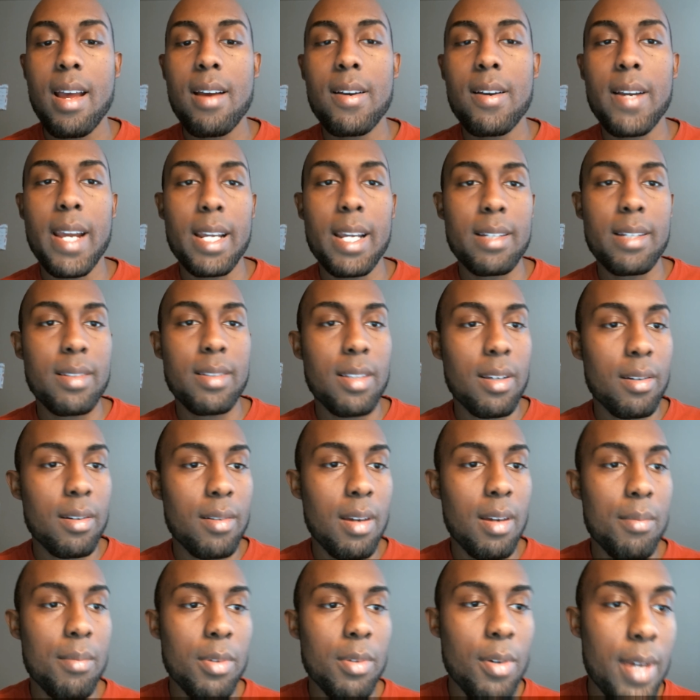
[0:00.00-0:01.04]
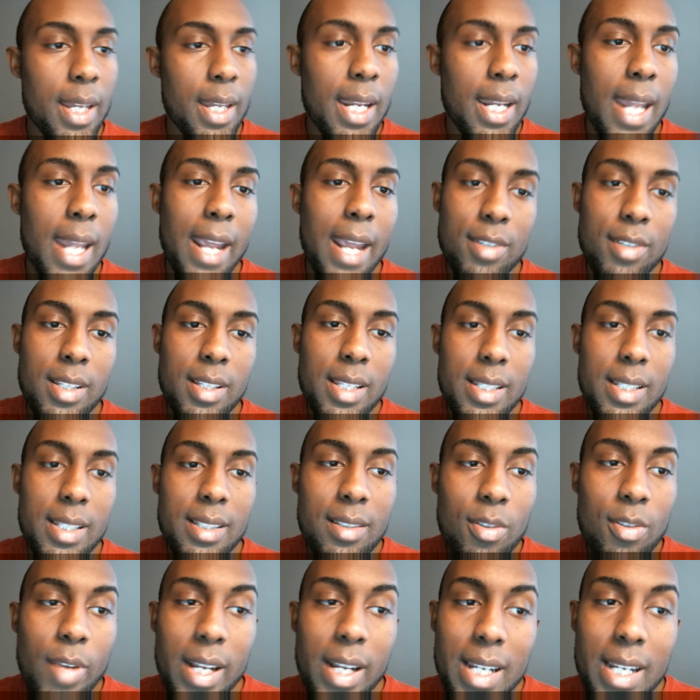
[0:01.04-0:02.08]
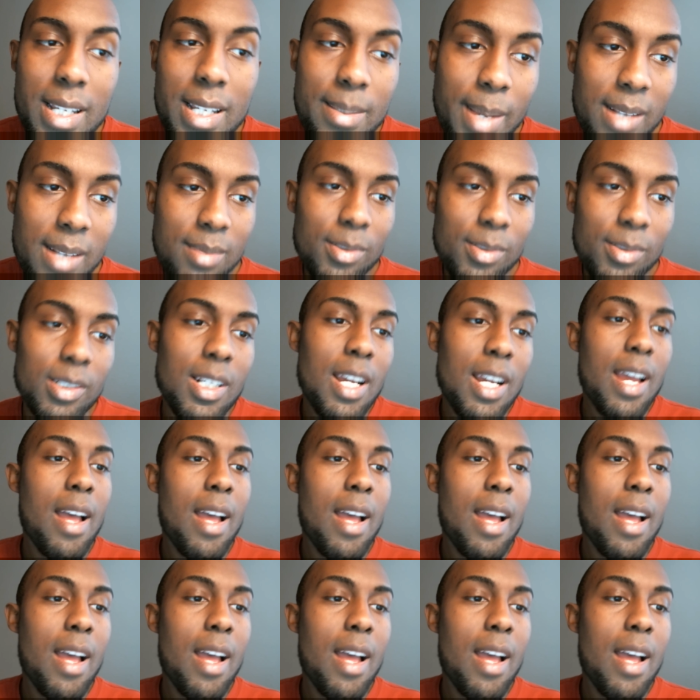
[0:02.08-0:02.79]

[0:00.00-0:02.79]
Okay, so I'm going to go ahead and answer these as quickly as possible.